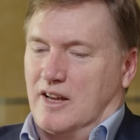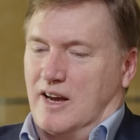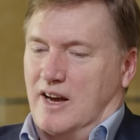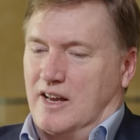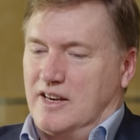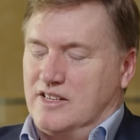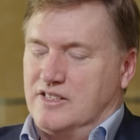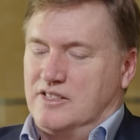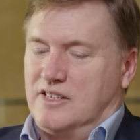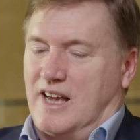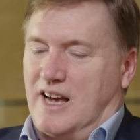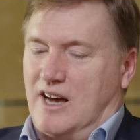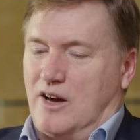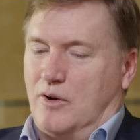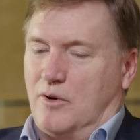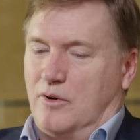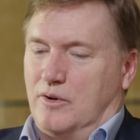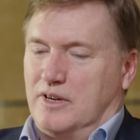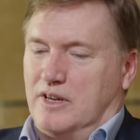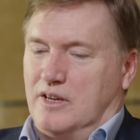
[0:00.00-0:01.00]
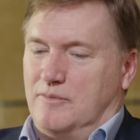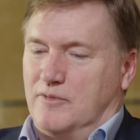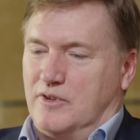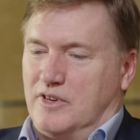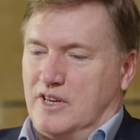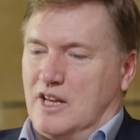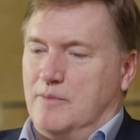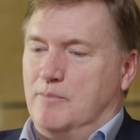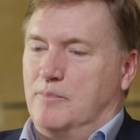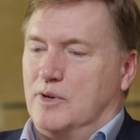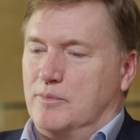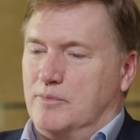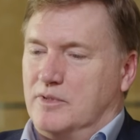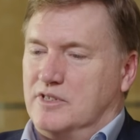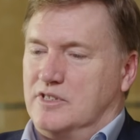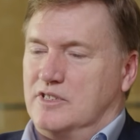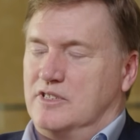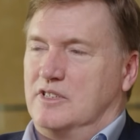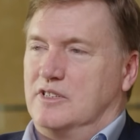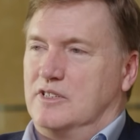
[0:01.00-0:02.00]
and he's now even
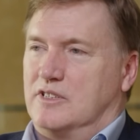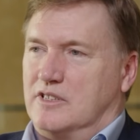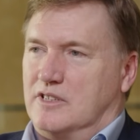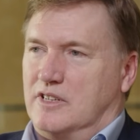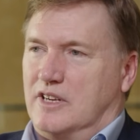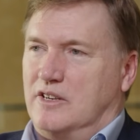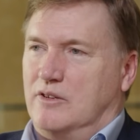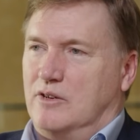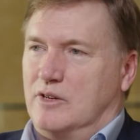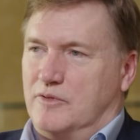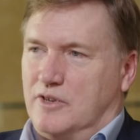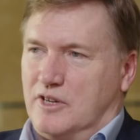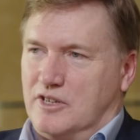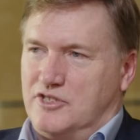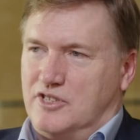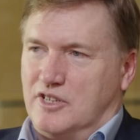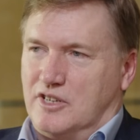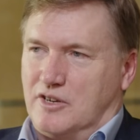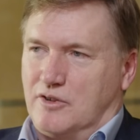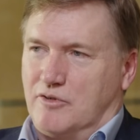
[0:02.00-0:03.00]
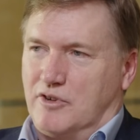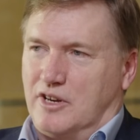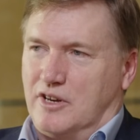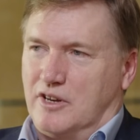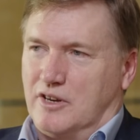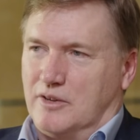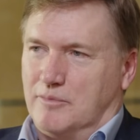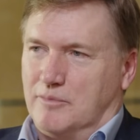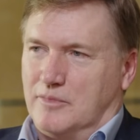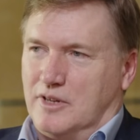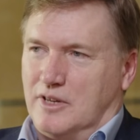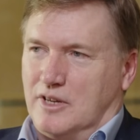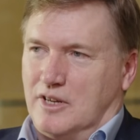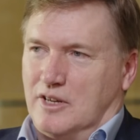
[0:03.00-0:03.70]
implemented into their university curriculum